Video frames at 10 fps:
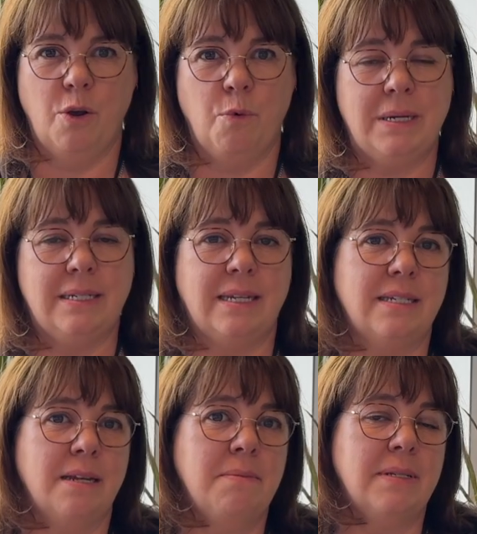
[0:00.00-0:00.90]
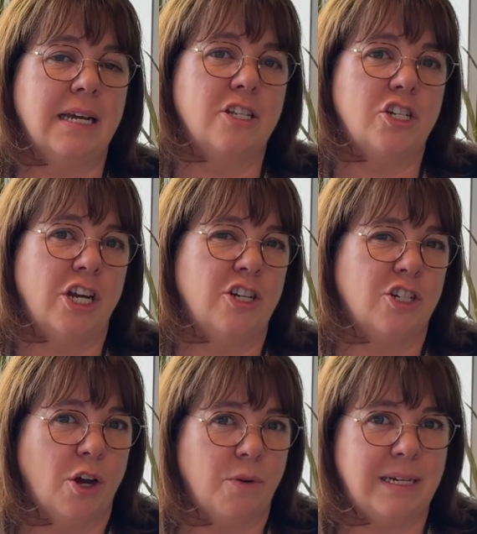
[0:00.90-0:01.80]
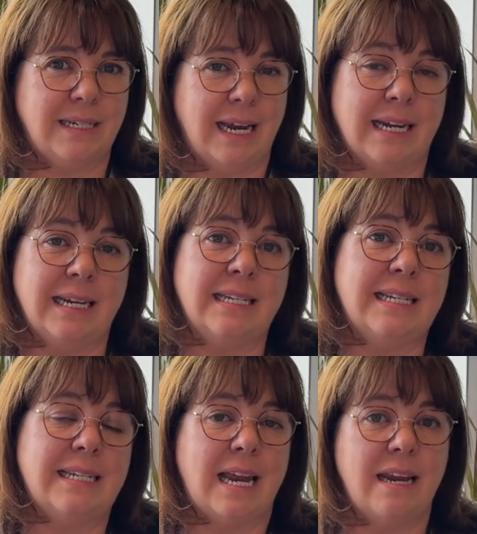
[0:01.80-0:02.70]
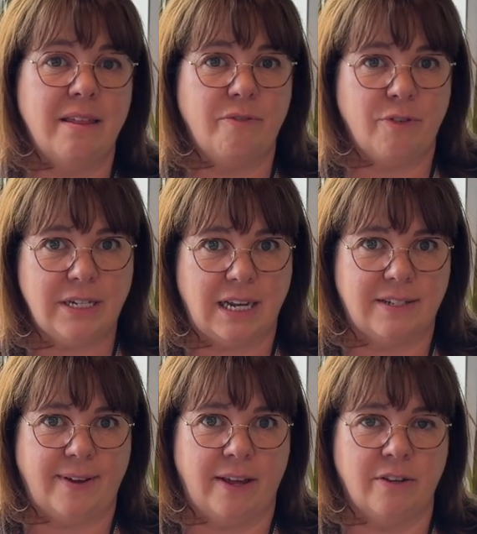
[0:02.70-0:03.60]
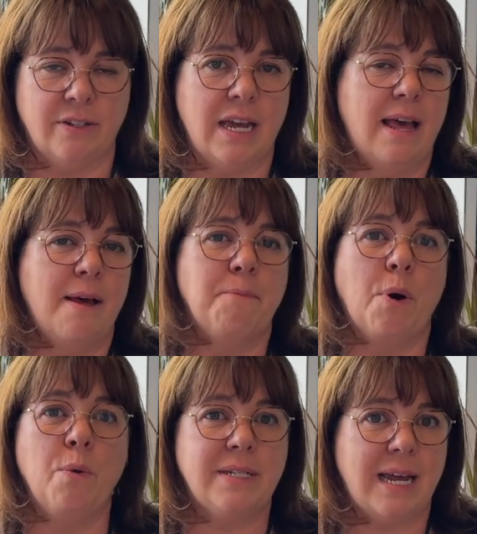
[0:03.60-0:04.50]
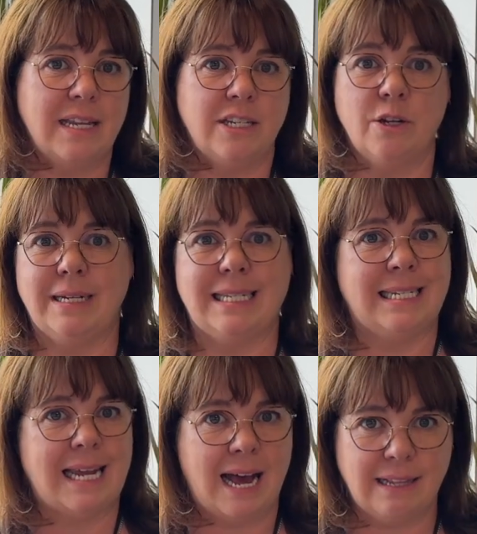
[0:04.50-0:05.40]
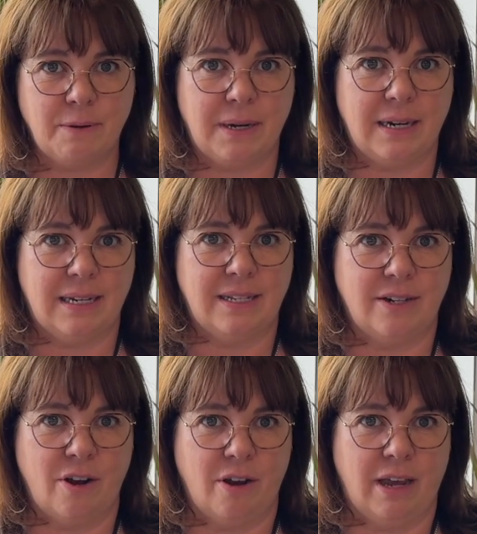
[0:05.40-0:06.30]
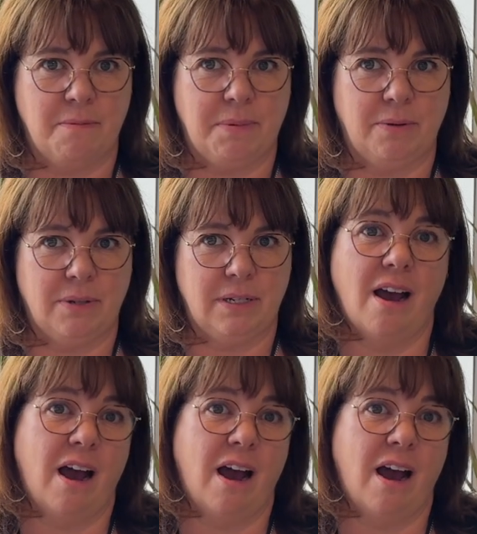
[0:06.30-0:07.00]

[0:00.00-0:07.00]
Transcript: When systems exchange coded data instead of the free text values, both sides know exactly what it is they're talking about.